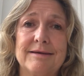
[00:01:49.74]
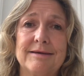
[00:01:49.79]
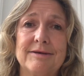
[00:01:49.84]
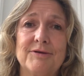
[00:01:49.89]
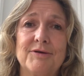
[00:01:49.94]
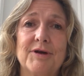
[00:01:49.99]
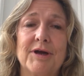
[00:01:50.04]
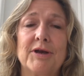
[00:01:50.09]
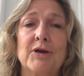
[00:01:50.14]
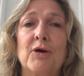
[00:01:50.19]

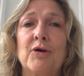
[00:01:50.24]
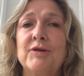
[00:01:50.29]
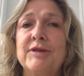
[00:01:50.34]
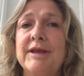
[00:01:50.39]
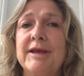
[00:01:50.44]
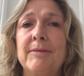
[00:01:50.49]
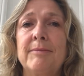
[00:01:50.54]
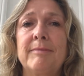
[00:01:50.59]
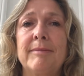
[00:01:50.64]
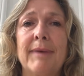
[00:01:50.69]
you can
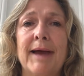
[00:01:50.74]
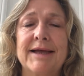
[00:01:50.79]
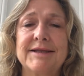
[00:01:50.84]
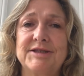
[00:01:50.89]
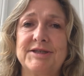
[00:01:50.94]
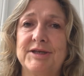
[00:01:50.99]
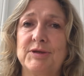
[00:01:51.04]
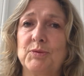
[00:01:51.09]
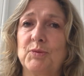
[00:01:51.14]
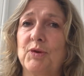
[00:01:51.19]
only
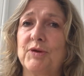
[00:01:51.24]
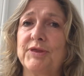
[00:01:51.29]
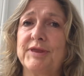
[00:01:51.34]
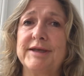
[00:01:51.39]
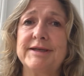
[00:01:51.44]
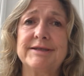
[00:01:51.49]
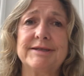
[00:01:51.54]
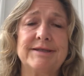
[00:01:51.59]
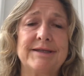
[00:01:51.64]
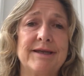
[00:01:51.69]
imagine what
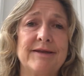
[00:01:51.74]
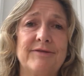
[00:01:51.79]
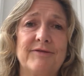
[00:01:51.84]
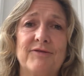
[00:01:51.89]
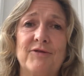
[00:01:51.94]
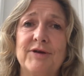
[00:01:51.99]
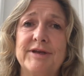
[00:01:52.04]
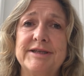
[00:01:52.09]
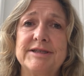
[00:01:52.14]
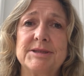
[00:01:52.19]
this did
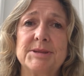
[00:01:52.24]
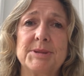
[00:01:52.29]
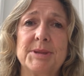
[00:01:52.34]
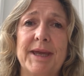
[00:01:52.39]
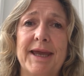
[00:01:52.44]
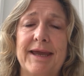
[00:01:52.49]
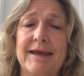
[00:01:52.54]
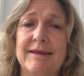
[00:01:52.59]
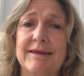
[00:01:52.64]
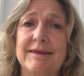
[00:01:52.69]
for his
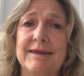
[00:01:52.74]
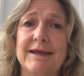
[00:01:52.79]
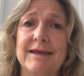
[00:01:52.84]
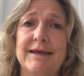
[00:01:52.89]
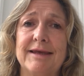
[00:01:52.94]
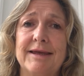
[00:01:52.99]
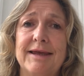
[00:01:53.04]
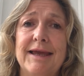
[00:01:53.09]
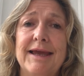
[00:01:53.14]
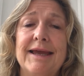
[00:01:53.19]
faith.
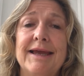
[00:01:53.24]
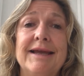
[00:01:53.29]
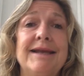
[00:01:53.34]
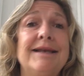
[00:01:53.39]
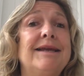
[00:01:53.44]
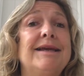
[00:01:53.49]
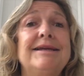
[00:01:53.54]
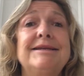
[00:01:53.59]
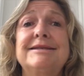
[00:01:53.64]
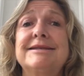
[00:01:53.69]

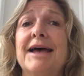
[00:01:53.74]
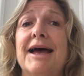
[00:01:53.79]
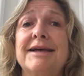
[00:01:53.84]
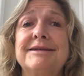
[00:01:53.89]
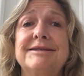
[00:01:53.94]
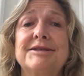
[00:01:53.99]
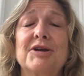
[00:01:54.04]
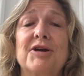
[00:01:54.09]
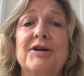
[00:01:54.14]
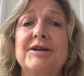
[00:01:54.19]
In his
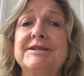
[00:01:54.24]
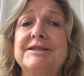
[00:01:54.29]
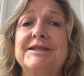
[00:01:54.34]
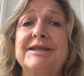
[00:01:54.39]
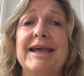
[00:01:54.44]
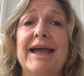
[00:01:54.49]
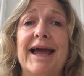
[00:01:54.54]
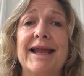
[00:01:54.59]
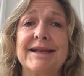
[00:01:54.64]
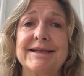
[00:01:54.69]
eyes,
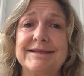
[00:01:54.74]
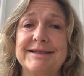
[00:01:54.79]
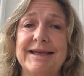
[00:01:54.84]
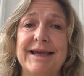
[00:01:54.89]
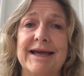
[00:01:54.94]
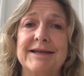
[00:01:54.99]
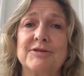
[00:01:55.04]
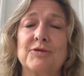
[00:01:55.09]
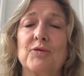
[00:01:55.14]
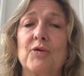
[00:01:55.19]

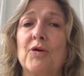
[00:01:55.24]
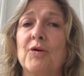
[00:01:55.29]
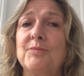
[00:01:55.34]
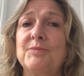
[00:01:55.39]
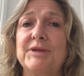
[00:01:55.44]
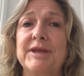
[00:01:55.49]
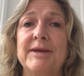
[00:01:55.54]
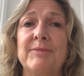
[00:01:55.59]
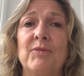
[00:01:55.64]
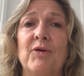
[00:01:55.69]
Christianity had
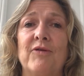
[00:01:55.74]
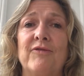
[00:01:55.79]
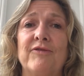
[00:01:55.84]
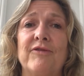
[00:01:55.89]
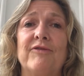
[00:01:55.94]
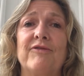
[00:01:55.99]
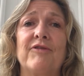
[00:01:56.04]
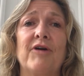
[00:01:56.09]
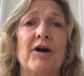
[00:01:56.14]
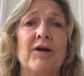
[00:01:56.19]
robbed him of
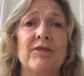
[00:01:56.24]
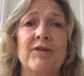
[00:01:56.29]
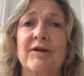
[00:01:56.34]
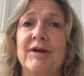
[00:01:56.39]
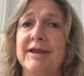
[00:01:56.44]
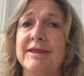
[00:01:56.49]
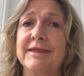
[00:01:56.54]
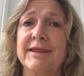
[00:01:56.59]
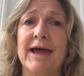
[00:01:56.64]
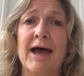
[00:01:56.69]
a
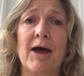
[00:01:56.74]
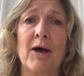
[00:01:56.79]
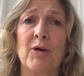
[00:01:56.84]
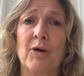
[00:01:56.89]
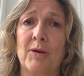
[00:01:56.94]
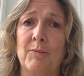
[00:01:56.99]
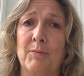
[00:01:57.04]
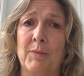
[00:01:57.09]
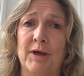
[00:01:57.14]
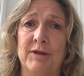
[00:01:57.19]
father and now
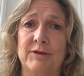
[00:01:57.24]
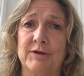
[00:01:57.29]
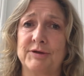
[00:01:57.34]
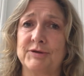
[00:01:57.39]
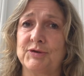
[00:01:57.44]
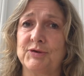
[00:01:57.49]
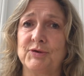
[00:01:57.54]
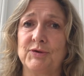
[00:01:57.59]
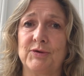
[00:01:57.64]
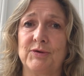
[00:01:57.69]
a mother
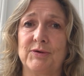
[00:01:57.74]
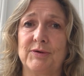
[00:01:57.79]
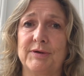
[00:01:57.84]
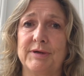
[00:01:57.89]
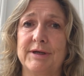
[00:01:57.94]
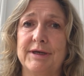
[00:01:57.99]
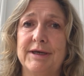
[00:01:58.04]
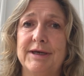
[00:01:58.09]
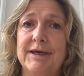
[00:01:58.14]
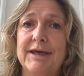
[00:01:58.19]
too.
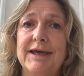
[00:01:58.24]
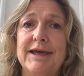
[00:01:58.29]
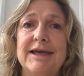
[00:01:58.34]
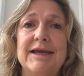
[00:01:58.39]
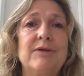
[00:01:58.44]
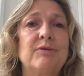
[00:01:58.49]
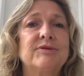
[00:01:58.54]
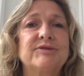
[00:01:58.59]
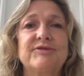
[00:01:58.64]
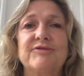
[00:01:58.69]

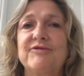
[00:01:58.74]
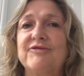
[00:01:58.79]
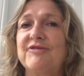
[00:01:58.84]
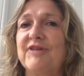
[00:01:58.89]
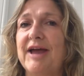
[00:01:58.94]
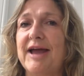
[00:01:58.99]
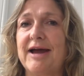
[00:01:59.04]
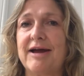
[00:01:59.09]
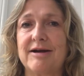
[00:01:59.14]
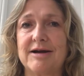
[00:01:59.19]
He was
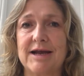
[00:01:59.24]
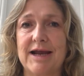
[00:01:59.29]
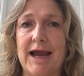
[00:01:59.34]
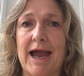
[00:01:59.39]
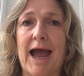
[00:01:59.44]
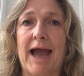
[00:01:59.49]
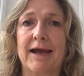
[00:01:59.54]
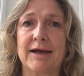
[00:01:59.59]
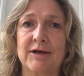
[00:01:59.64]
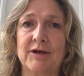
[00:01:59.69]
very
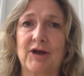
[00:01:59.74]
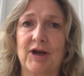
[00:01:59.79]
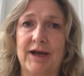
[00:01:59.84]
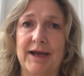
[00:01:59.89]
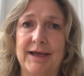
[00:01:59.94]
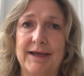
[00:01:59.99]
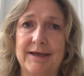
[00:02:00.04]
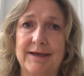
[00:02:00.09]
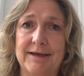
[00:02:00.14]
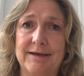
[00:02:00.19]

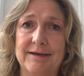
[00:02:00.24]
angry.